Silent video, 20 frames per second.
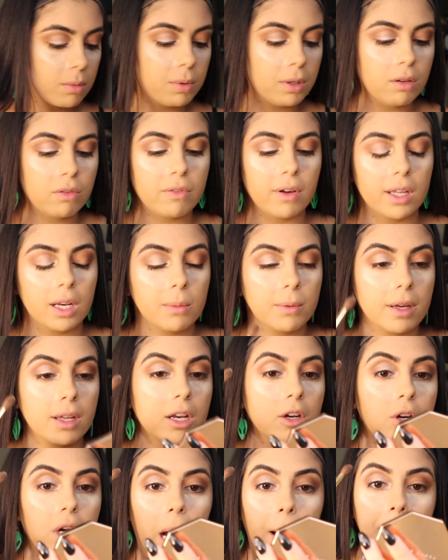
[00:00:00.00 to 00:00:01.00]
be fun, I'm
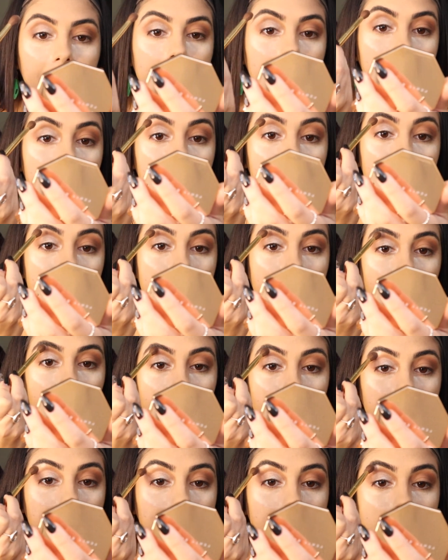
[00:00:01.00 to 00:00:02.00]
gonna grab a little bit of the
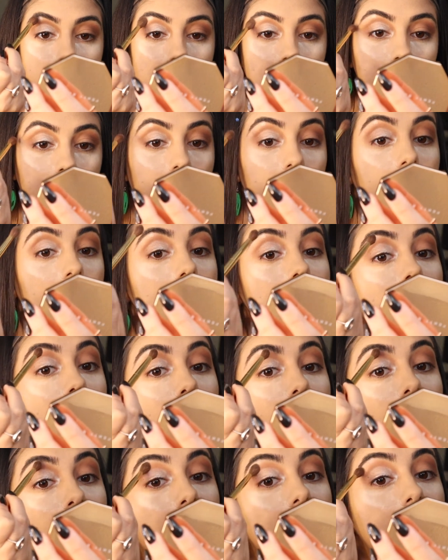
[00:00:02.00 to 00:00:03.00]
Kylie as well.
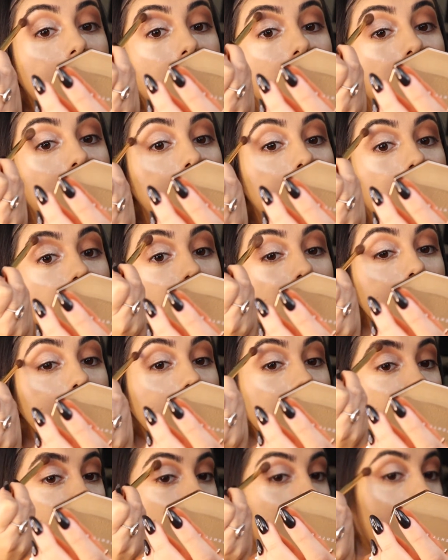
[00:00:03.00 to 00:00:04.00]
Ooh,
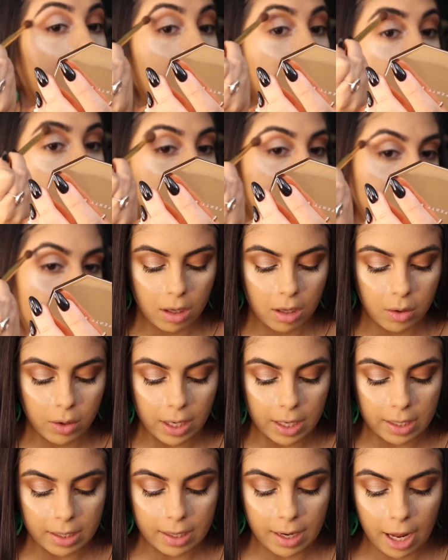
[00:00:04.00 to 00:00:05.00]
child.
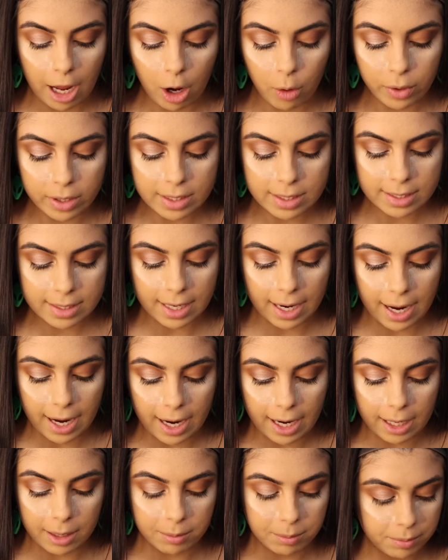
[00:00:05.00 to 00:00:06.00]
Okay, now it's
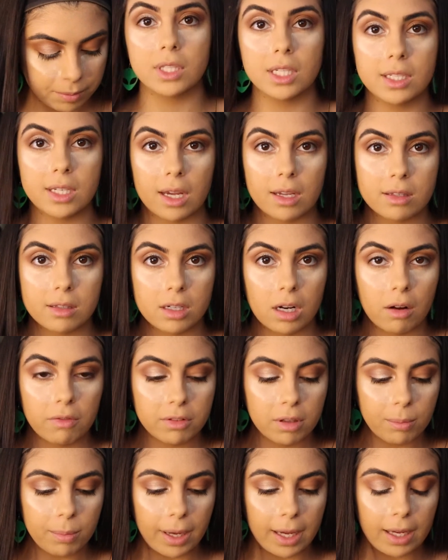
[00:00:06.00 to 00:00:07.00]
time to dust off
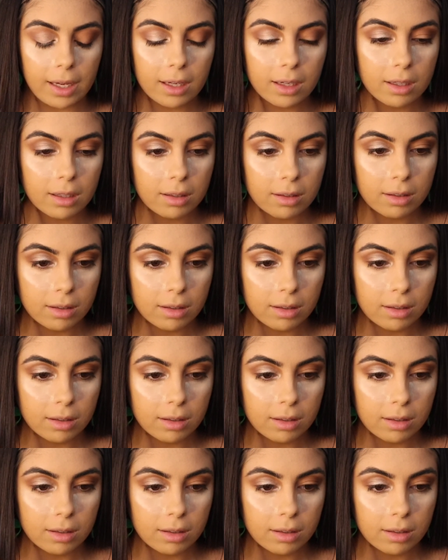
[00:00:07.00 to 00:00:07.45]
the bake.